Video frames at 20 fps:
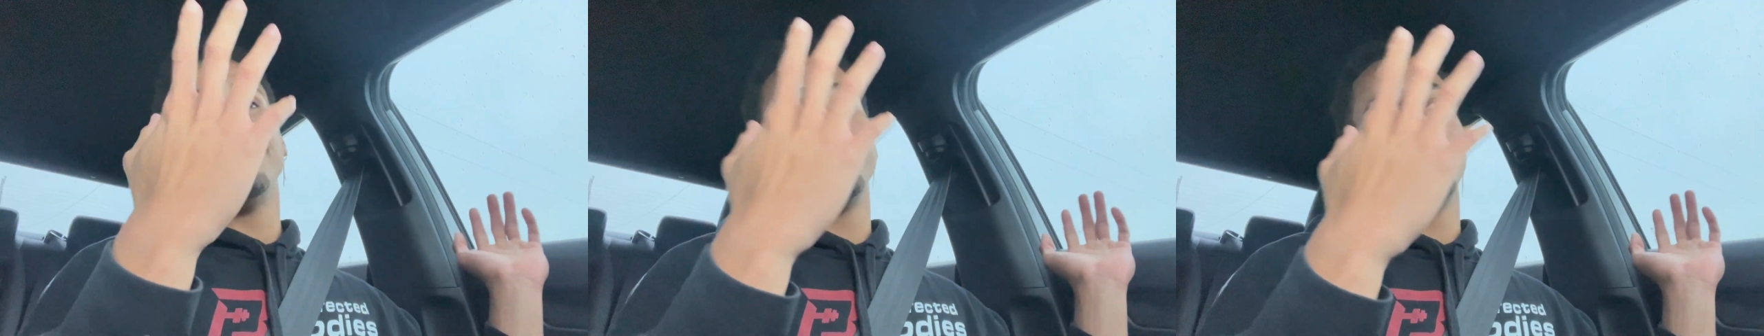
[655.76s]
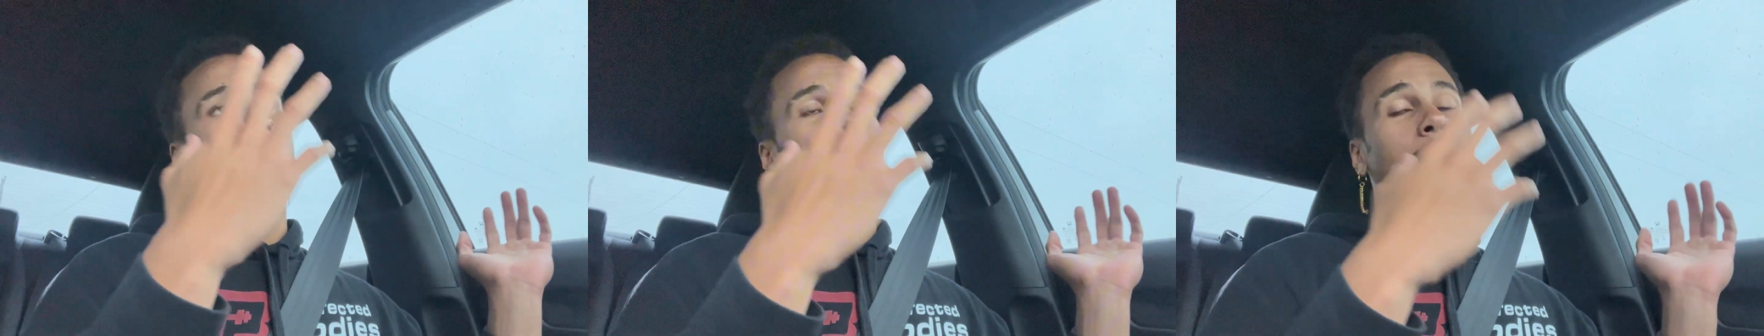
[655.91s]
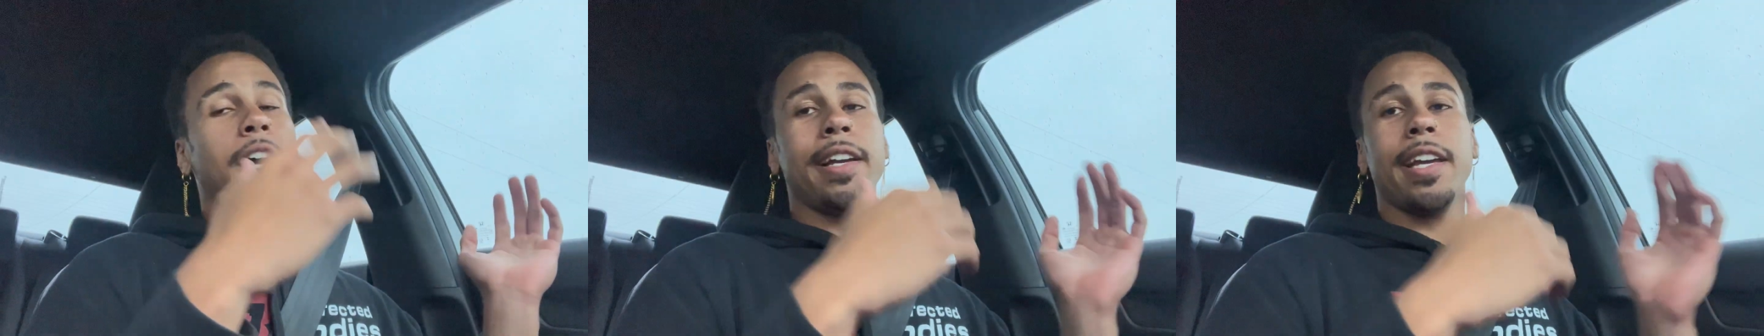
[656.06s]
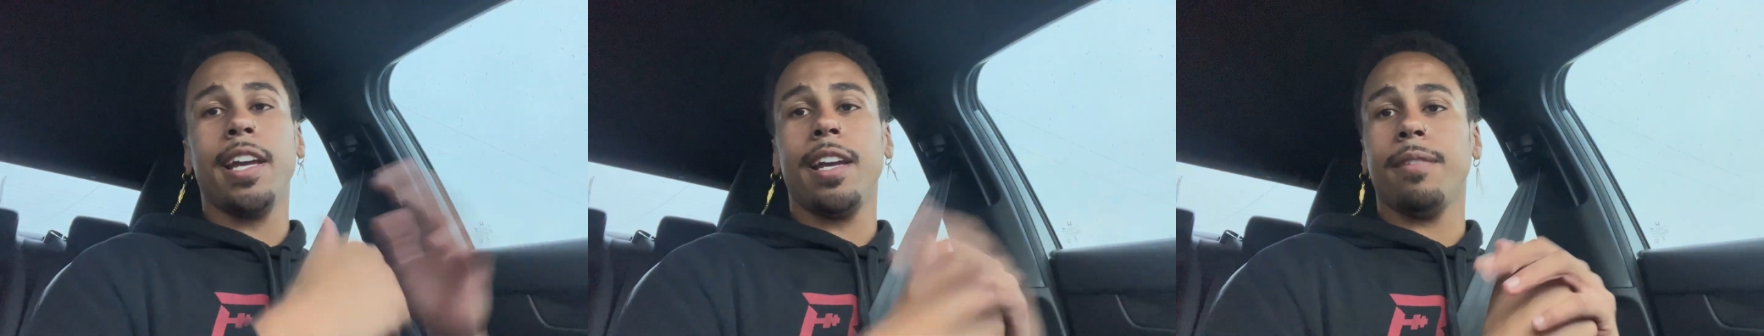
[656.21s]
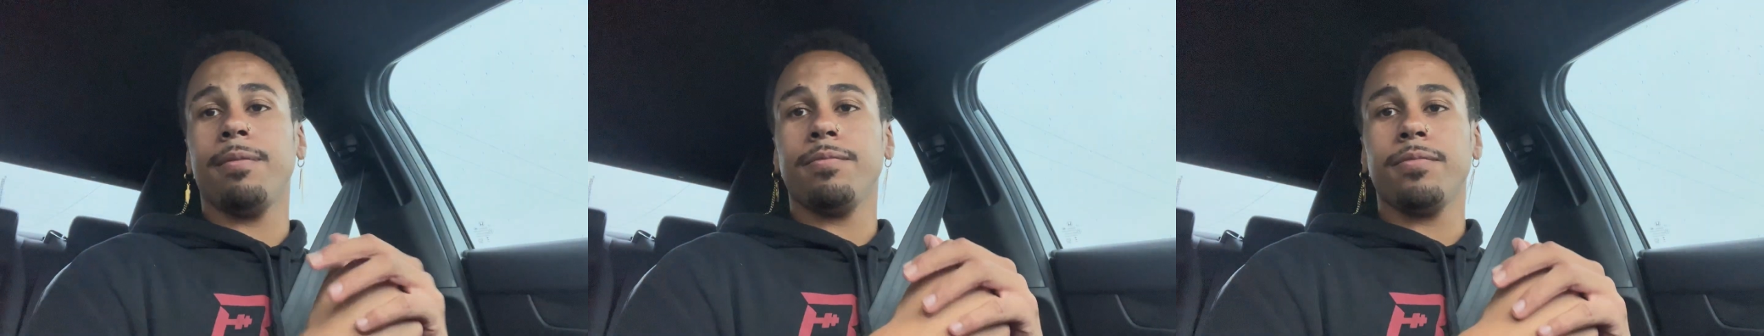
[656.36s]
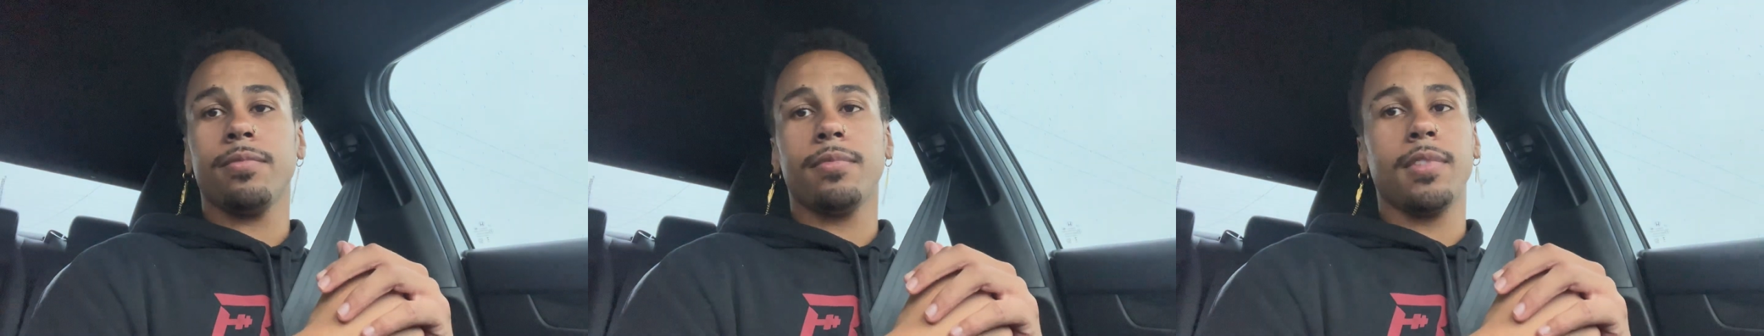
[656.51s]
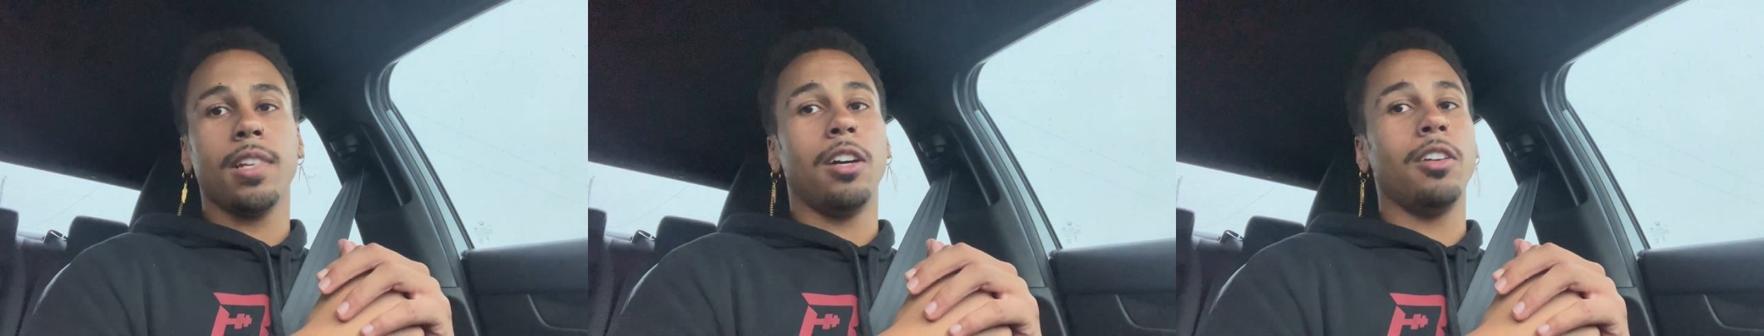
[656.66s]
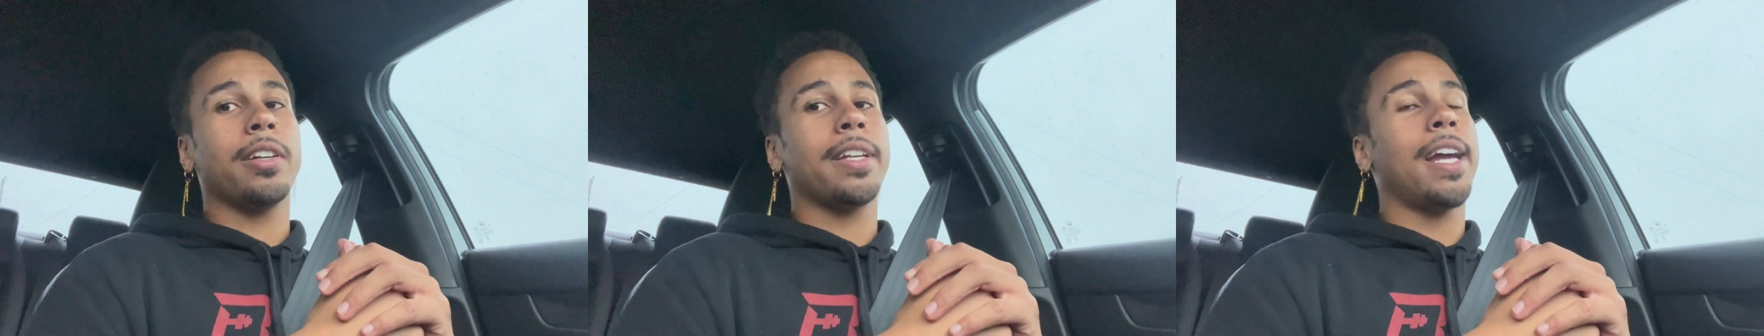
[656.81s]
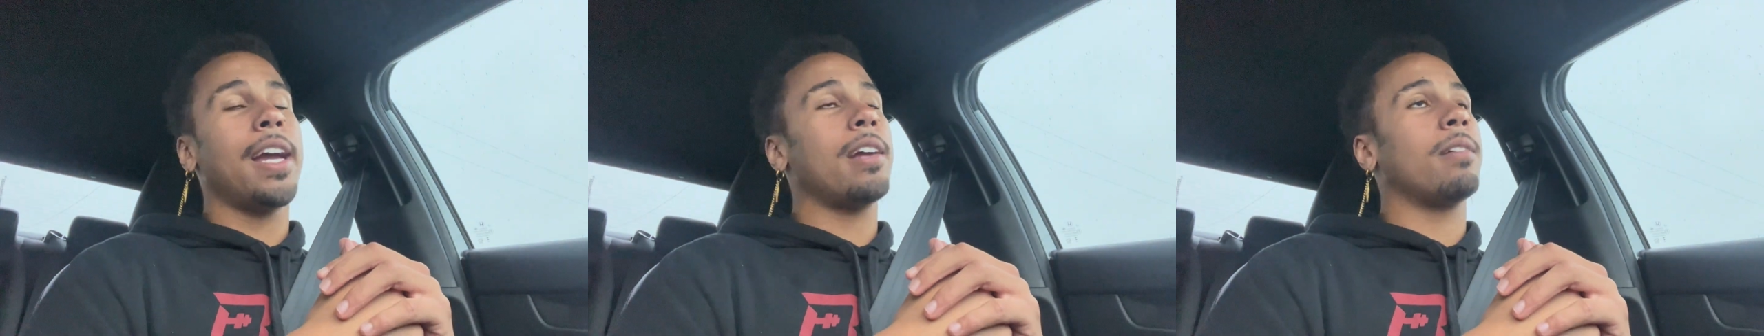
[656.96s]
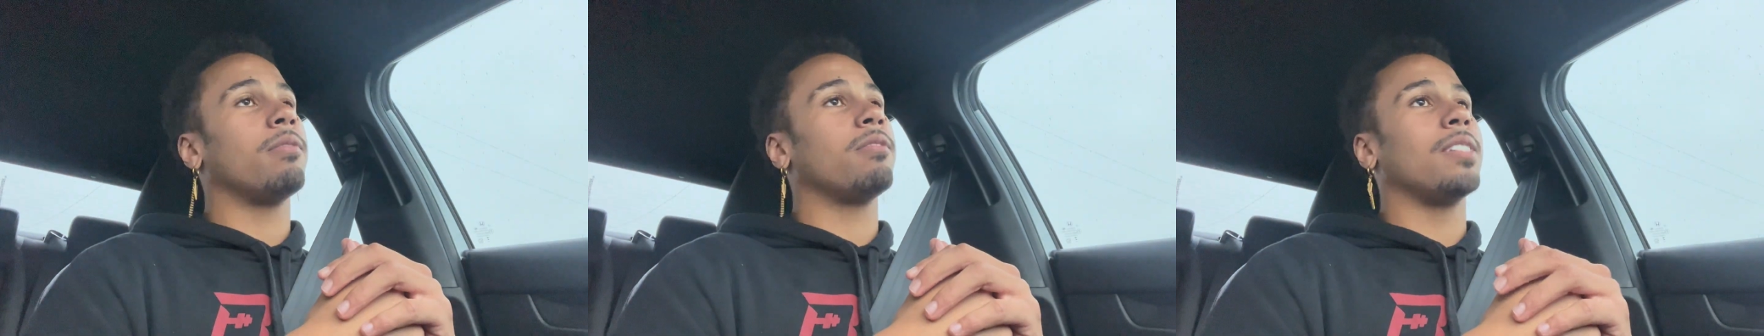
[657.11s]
Fuck it. Okay,